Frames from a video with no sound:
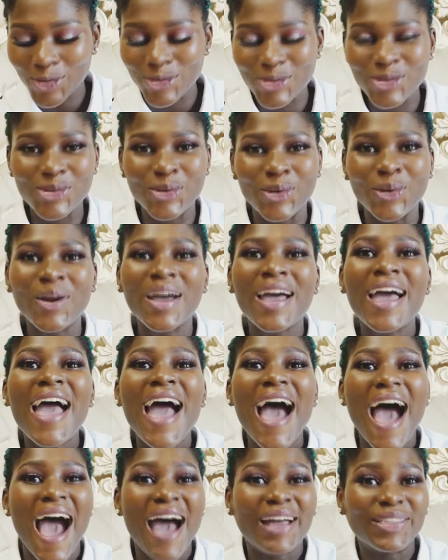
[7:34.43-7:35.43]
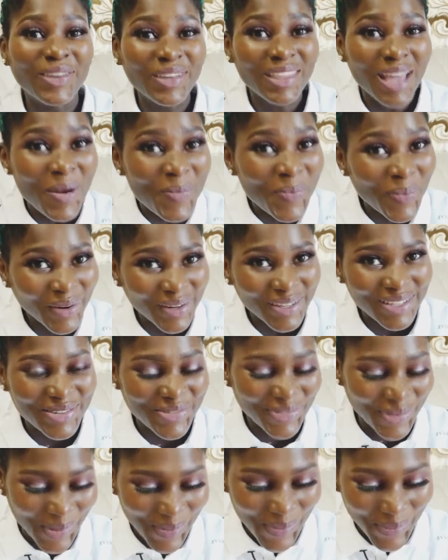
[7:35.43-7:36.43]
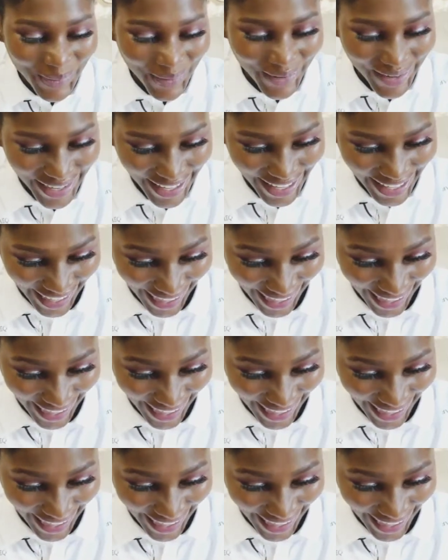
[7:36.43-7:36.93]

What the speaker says: So another point for boy.